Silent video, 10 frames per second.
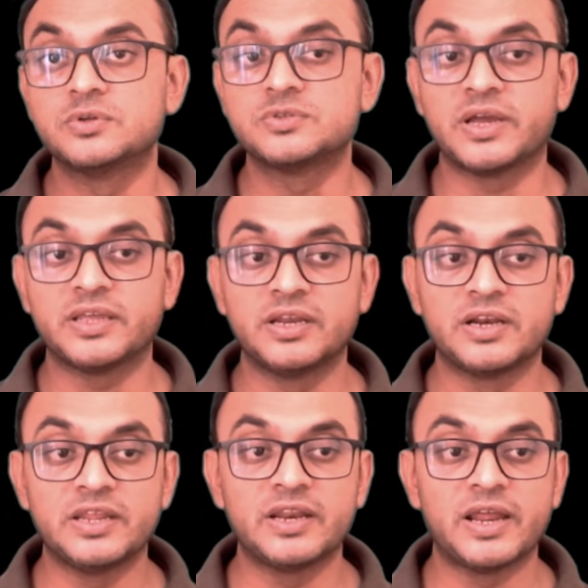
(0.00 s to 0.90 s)
So I
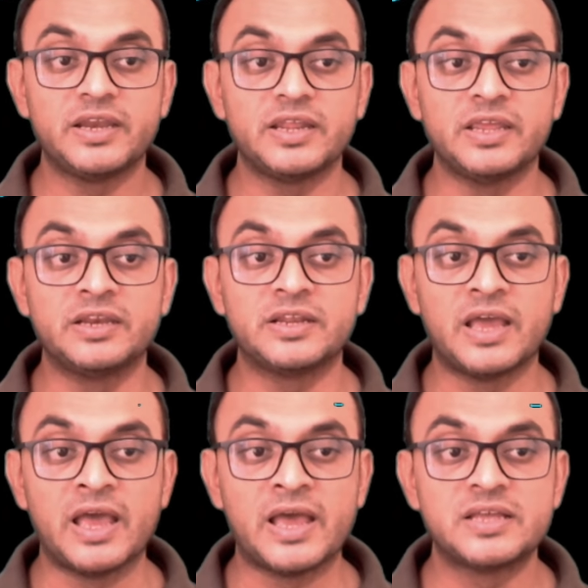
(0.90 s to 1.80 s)
can rewrite it
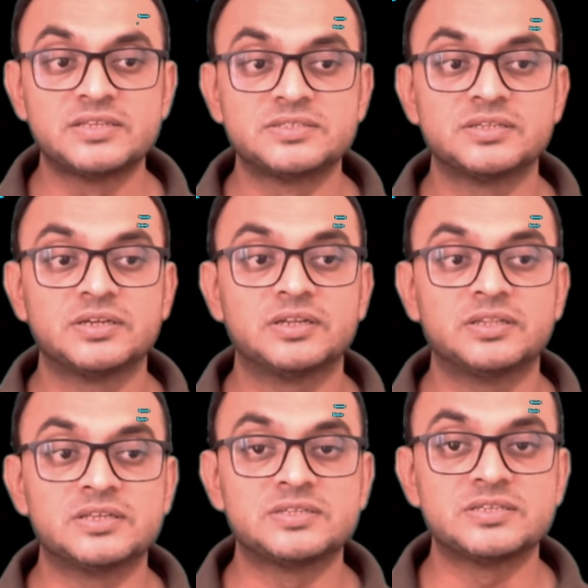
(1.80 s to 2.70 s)
as
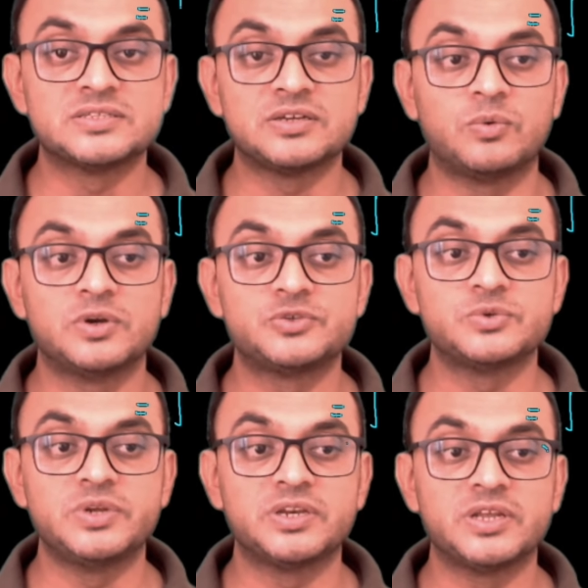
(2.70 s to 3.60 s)
this is equal
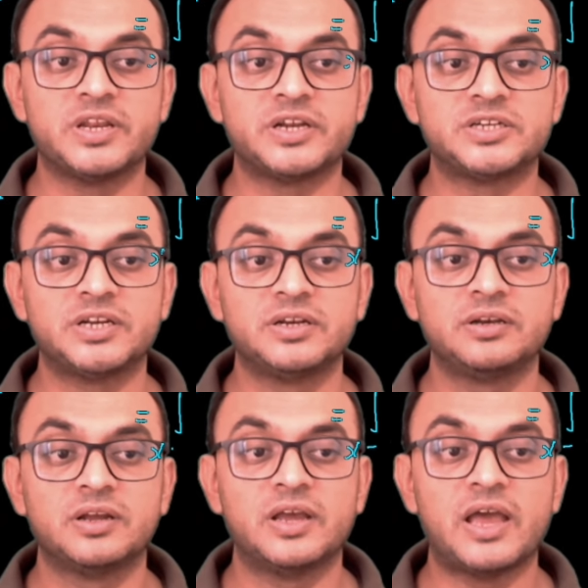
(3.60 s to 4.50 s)
to
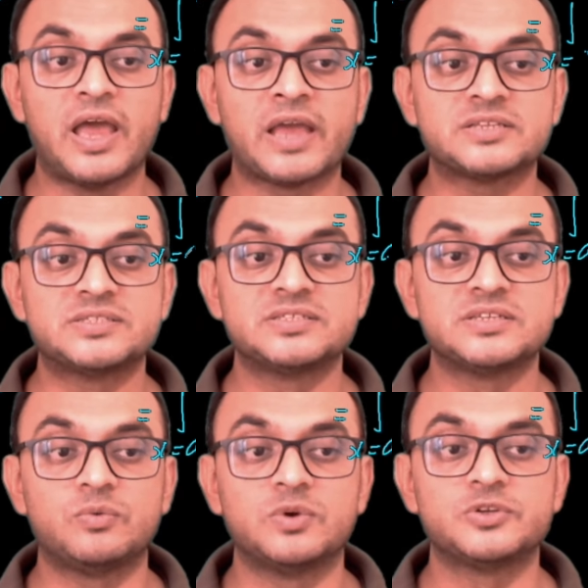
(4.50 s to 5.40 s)
integration x is
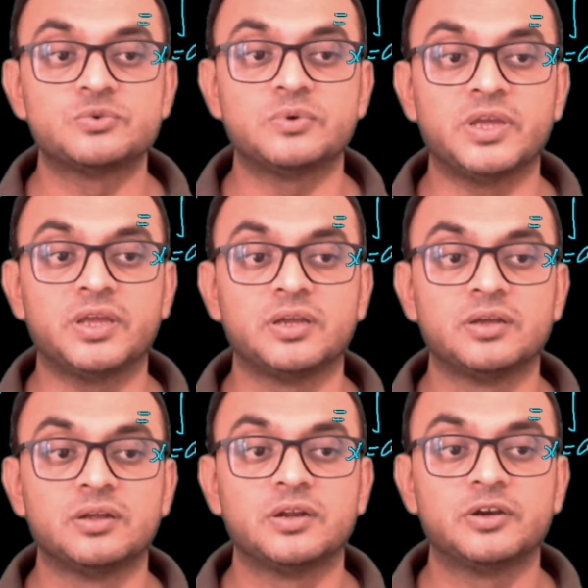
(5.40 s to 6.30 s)
equal to a